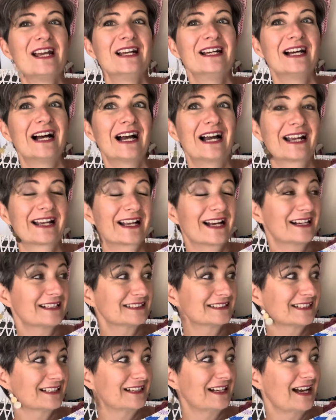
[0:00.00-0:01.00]
I
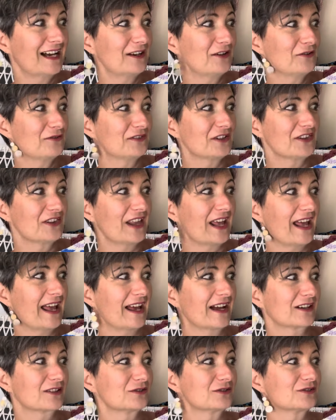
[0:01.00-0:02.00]
cast an eye over
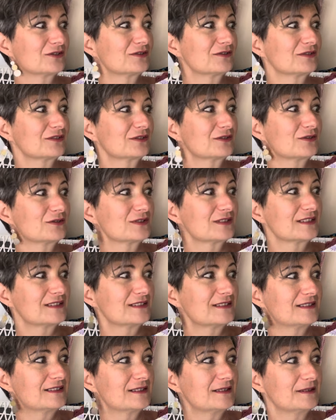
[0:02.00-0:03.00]
there because
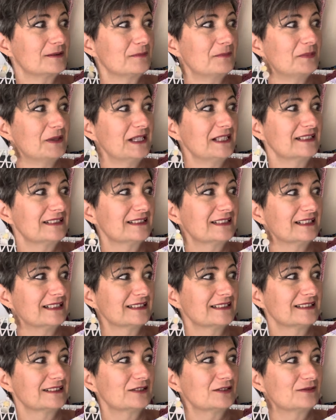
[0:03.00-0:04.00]
the beast
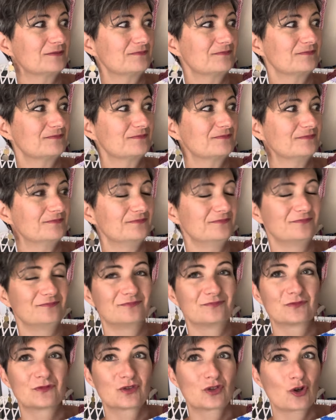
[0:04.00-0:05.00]
is mm,
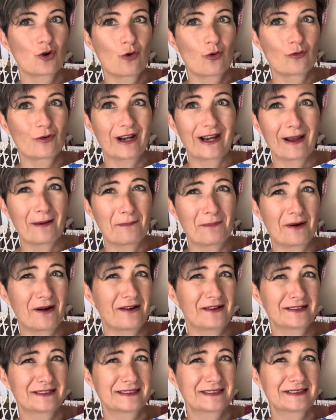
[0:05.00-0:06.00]
tearing
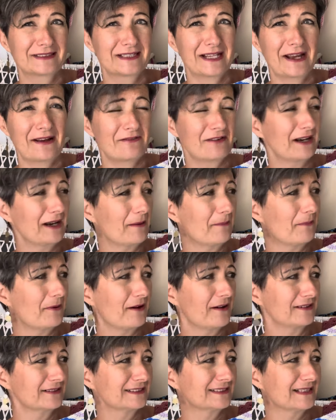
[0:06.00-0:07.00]
apart, tearing
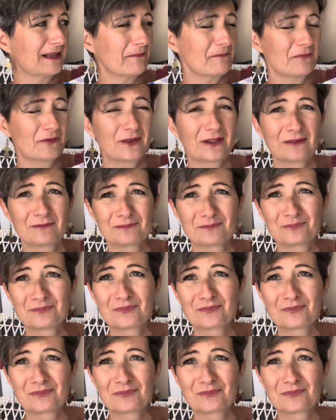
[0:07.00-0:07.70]
apart something.